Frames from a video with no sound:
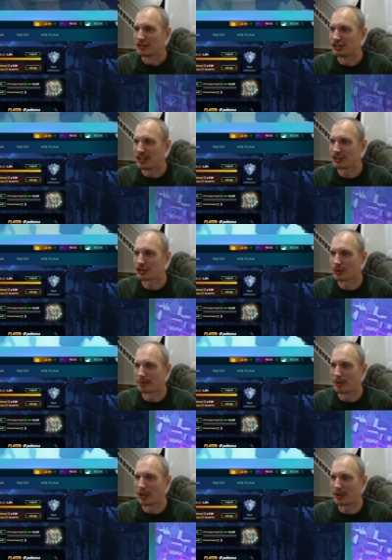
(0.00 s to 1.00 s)
Ginger
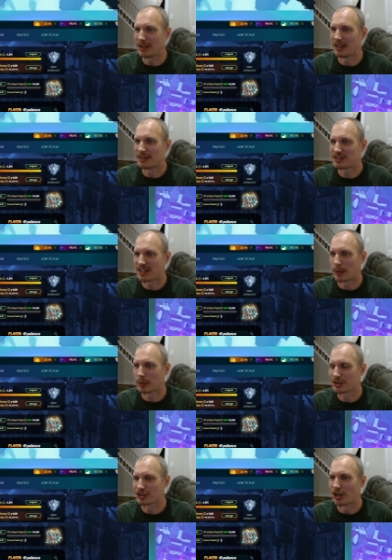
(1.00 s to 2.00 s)
and mullein and
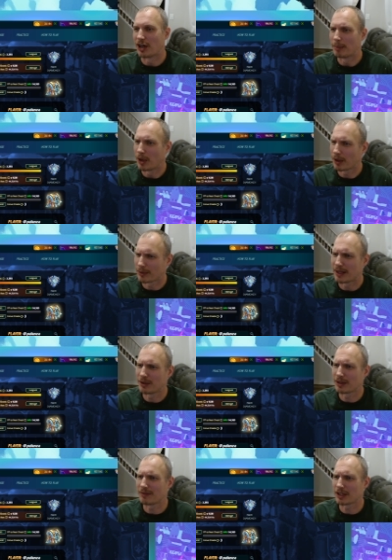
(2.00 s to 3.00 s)
sour sop. All right,
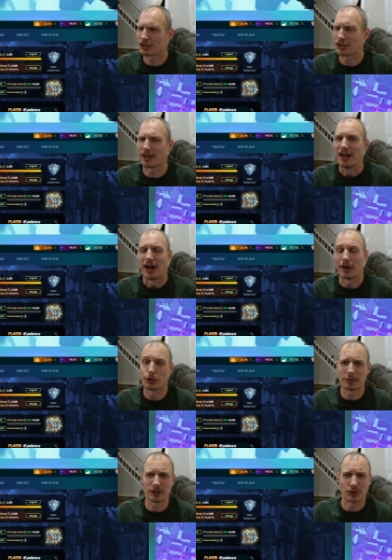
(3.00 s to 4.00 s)
I'll give that a shot. I
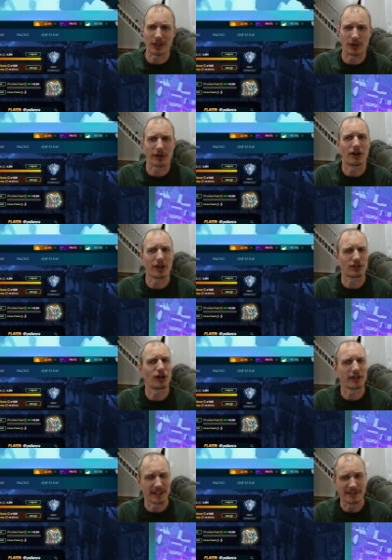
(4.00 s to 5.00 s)
normally drink a lot of hot
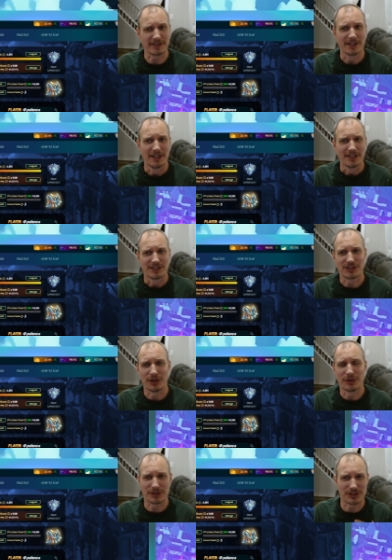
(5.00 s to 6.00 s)
toddies,
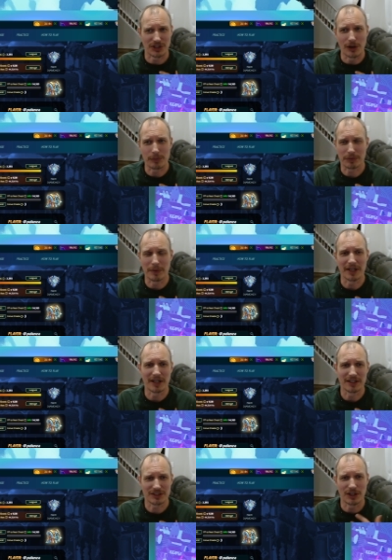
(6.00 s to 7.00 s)
so to, to help with my
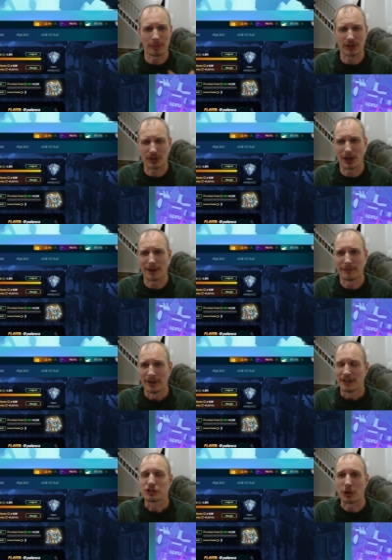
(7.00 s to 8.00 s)
uh, to help with the cough.
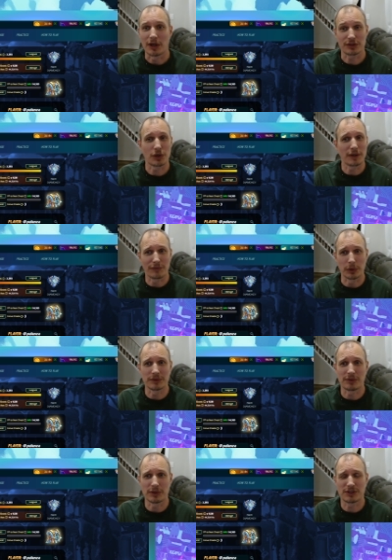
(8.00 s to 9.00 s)
So hot toddy, for
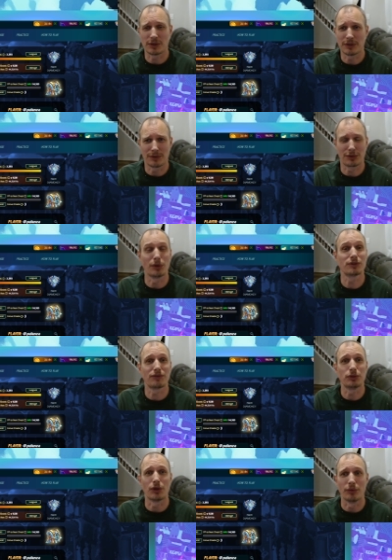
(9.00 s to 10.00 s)
those of you for those of
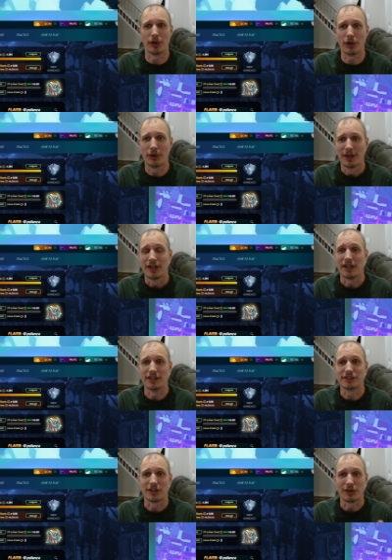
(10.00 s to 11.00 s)
you who don't know,
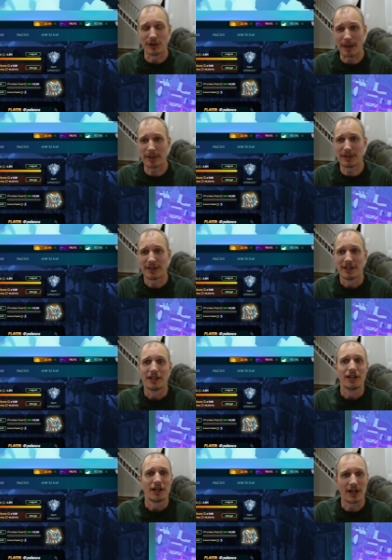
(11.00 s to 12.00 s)
is lemon,
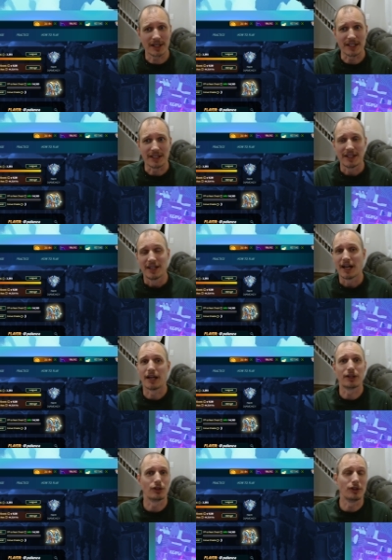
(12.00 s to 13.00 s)
honey,
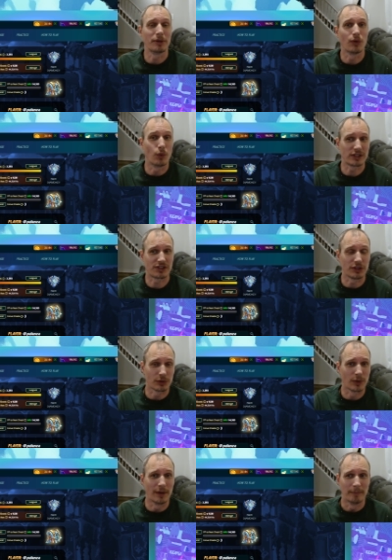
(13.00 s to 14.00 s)
and a little bit of whiskey or
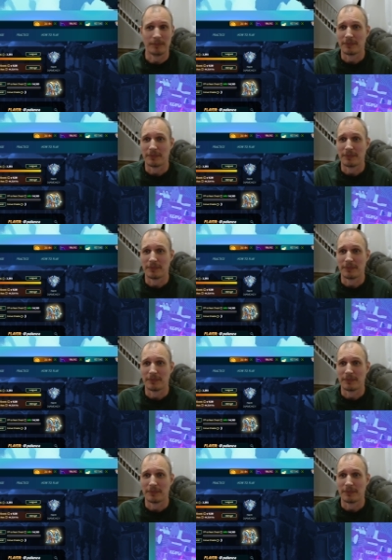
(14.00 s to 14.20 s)
rum.